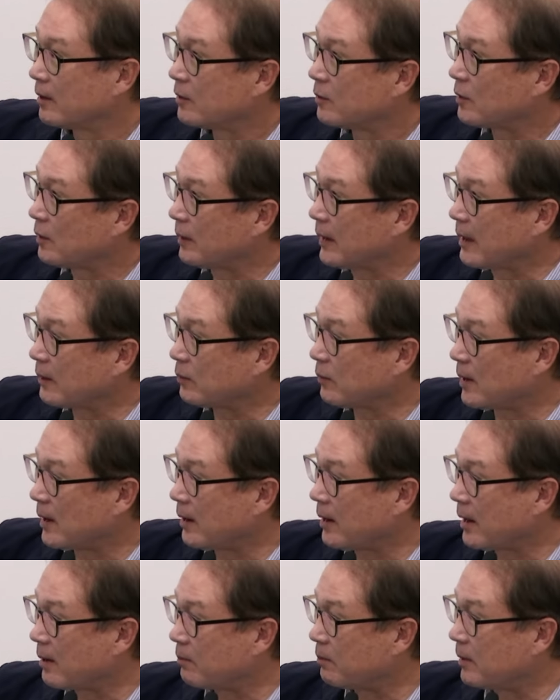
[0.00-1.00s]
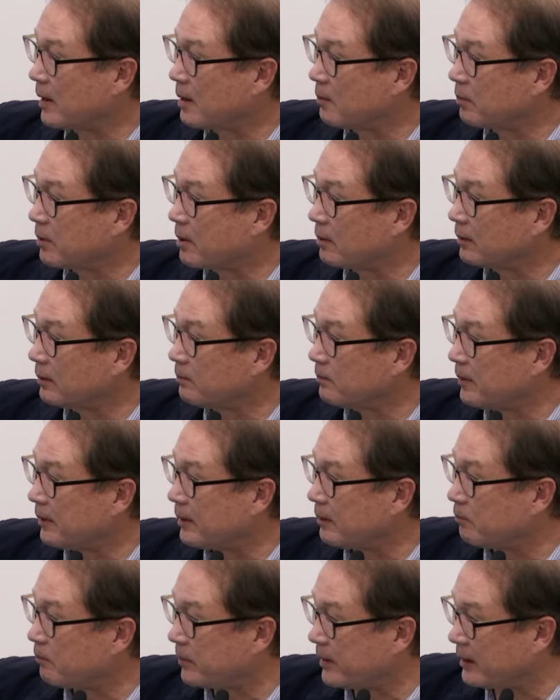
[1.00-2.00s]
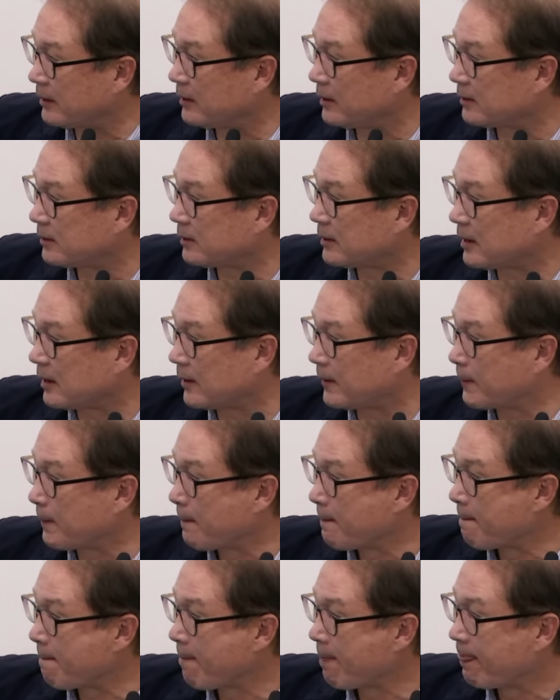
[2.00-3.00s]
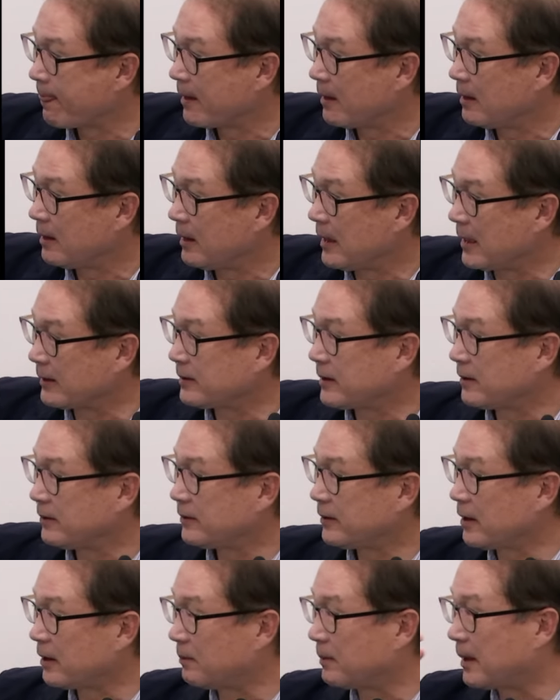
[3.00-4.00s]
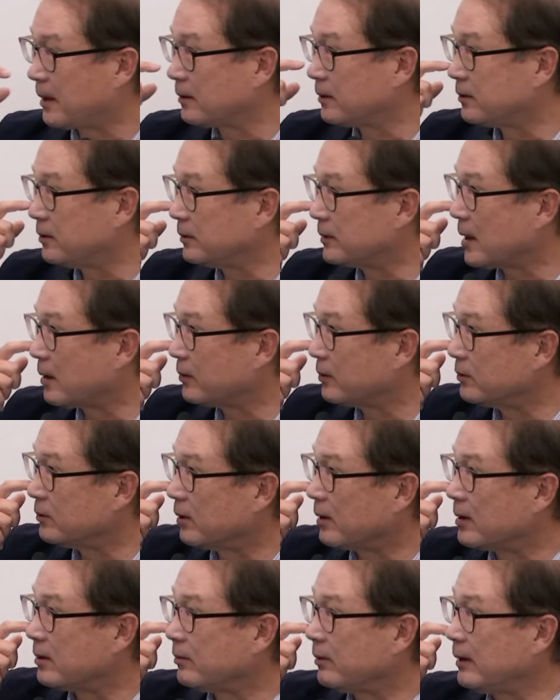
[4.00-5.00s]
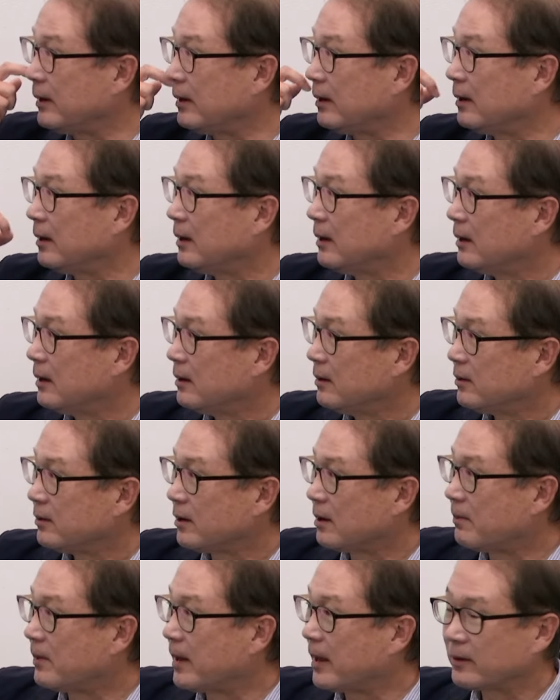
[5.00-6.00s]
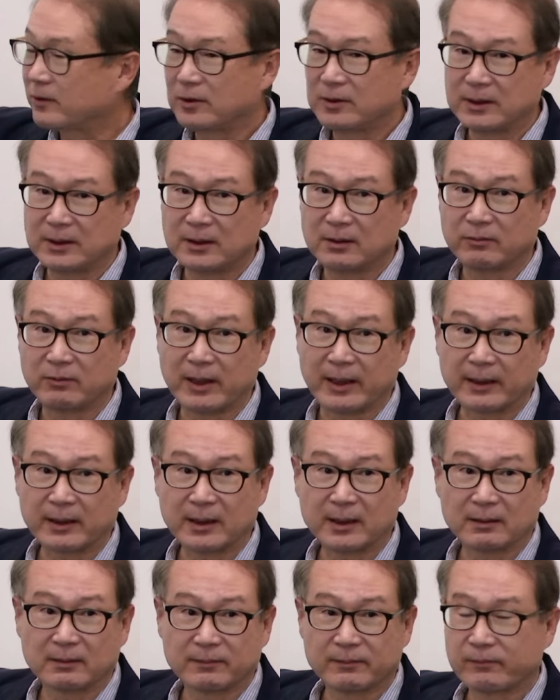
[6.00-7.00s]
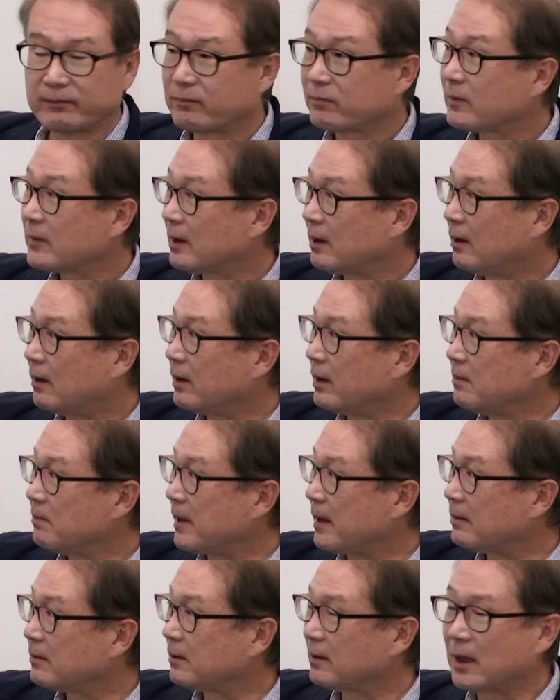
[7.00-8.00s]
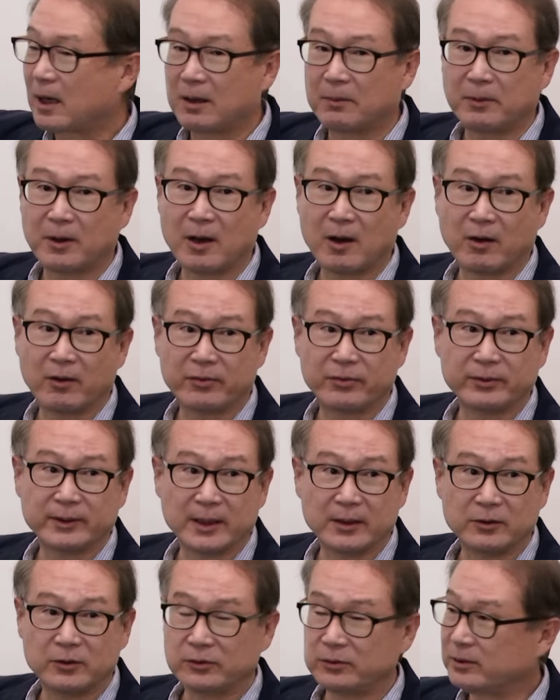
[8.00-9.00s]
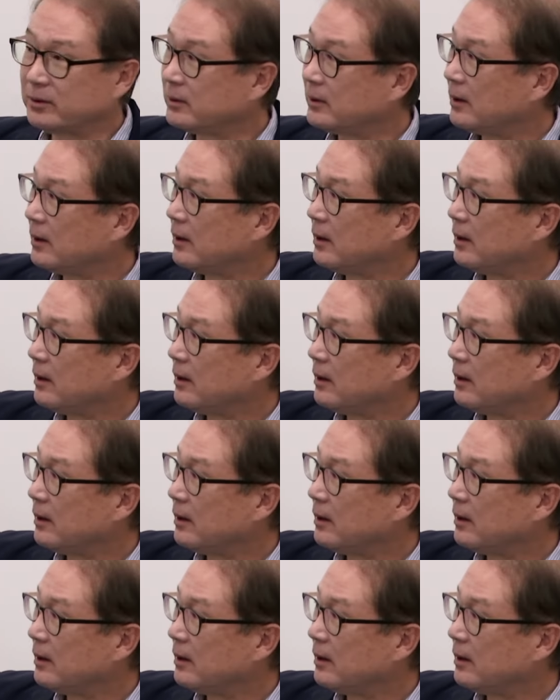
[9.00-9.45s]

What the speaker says: So that's why I bring this LangChain State of Art 2023. Someone actually did a ranking on it based on how often they used.